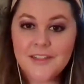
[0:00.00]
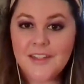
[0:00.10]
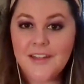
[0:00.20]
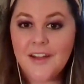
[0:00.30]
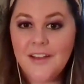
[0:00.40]

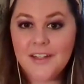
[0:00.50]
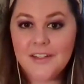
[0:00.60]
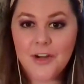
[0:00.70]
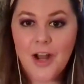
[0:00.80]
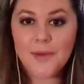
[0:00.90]
and not a lot of
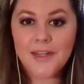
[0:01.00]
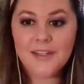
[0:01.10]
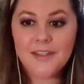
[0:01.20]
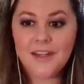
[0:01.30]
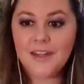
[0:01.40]

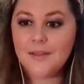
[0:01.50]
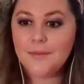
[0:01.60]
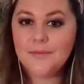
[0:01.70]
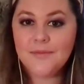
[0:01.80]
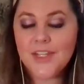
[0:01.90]

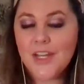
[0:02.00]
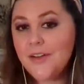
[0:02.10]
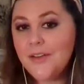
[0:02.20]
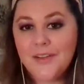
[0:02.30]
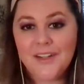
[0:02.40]
trauma.
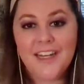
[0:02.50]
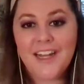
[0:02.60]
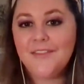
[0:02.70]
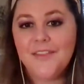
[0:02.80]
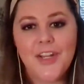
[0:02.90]
And I
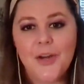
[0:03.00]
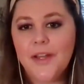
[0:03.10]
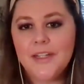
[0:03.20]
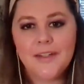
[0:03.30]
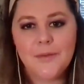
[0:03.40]
have no
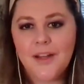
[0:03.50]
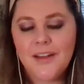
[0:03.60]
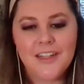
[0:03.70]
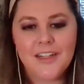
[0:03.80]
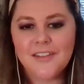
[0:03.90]
idea why,
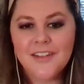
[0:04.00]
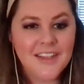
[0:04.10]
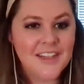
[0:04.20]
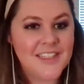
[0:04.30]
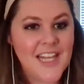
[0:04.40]
you know,
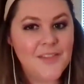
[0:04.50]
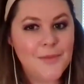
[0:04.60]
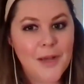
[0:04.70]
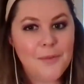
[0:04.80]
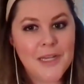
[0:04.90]

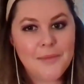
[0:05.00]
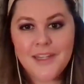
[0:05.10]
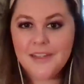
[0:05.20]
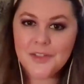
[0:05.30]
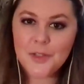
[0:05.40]
7-pound
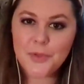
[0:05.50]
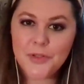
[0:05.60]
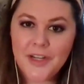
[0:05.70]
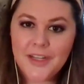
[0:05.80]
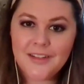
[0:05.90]
baby, super
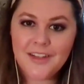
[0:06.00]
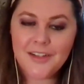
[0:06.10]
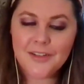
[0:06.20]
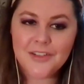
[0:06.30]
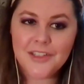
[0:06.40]
great, you
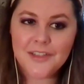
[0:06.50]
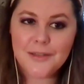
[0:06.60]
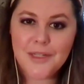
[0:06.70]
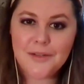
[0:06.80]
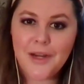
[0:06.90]
know, delivery
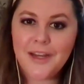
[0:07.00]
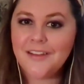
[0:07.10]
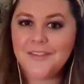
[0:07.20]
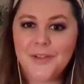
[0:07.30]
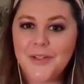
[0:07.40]

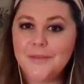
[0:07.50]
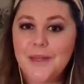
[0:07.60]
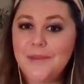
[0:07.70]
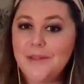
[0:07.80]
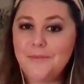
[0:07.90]
midwife, or
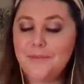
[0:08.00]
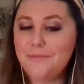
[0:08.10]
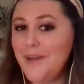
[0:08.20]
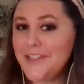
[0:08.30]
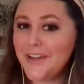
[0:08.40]
maybe
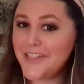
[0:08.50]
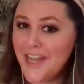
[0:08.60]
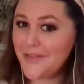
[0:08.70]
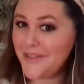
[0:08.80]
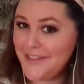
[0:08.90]
my tongue tie
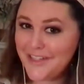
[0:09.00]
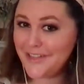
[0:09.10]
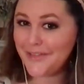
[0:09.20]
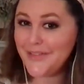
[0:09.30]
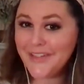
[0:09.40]
release
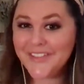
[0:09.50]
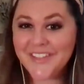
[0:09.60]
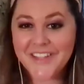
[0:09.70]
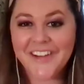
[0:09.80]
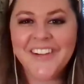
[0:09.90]
too. Who knows?
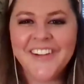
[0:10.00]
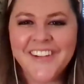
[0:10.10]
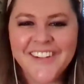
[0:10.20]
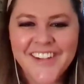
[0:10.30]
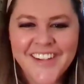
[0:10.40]
So
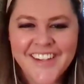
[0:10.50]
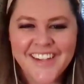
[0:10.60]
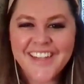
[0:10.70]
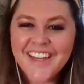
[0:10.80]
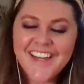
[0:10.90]
it could
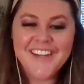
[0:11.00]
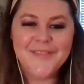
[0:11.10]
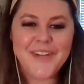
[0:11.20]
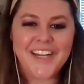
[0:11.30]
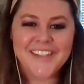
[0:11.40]
have